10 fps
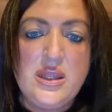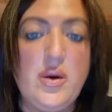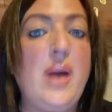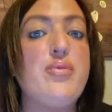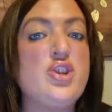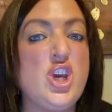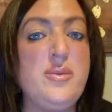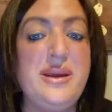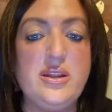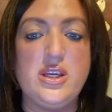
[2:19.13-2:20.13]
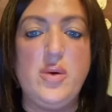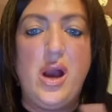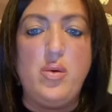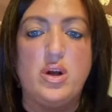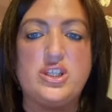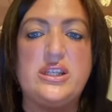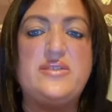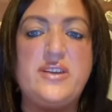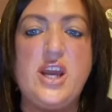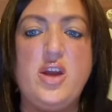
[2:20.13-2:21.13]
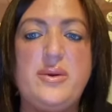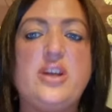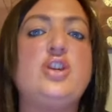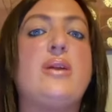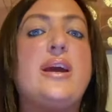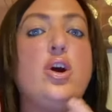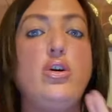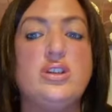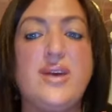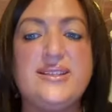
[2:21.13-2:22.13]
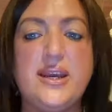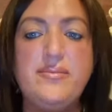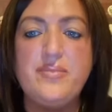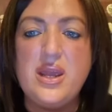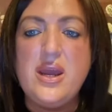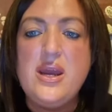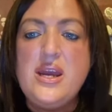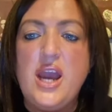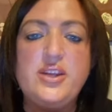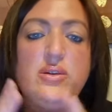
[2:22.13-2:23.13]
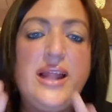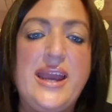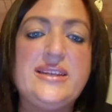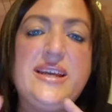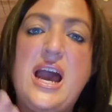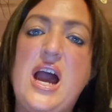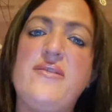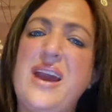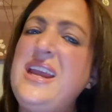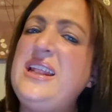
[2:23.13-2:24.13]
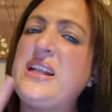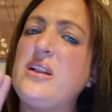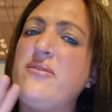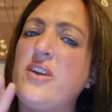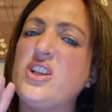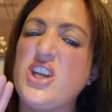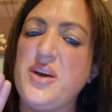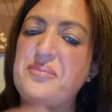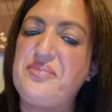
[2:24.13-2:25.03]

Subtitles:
Now, I'm presuming that you are watching this video because you like horse racing and you'd like to have a little flutter.